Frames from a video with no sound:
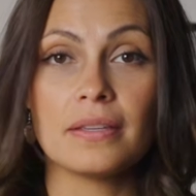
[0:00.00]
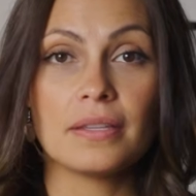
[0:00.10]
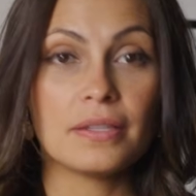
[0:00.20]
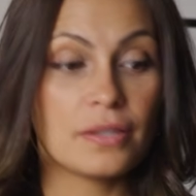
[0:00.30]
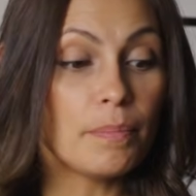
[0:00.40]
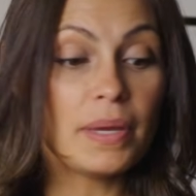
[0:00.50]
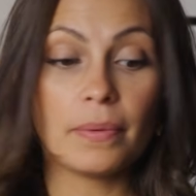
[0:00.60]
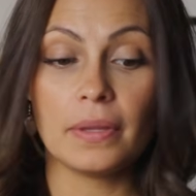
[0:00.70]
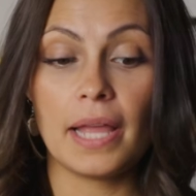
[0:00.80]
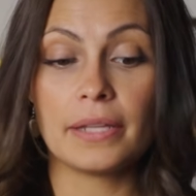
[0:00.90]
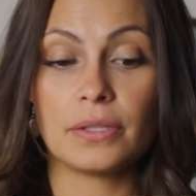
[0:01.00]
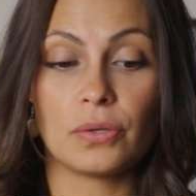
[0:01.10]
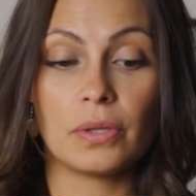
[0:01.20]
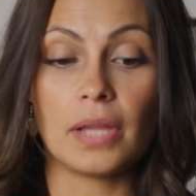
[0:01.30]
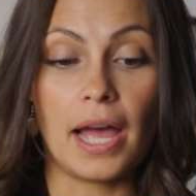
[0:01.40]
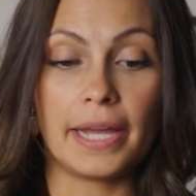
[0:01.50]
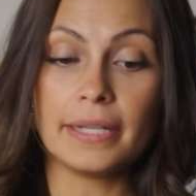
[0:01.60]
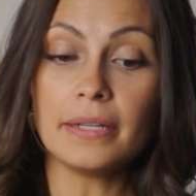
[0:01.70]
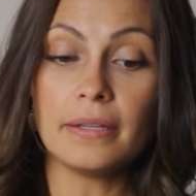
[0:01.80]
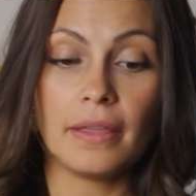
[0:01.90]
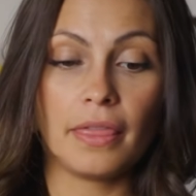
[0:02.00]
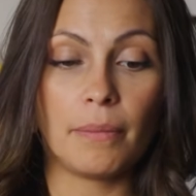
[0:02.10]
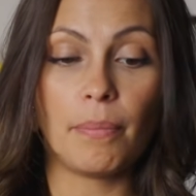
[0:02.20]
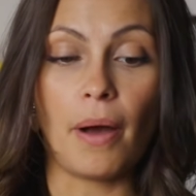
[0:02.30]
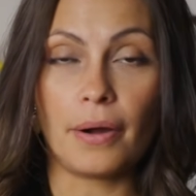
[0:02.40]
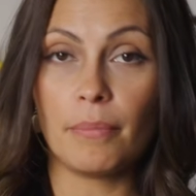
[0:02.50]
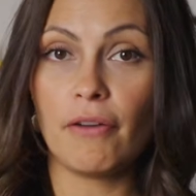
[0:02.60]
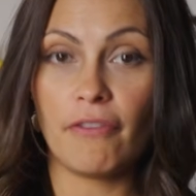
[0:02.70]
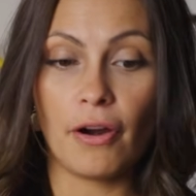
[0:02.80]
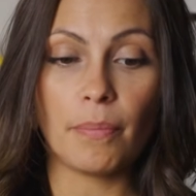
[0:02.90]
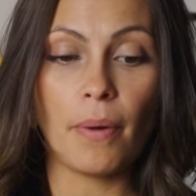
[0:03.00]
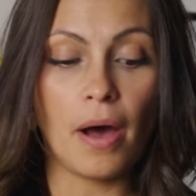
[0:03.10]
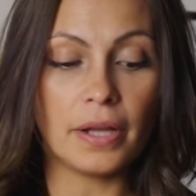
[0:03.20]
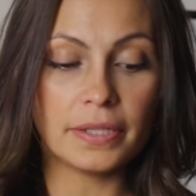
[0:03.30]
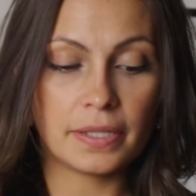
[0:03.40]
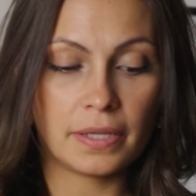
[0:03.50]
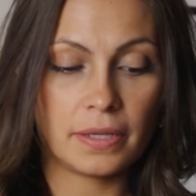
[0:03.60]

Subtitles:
Some people like to line the bottom of our pot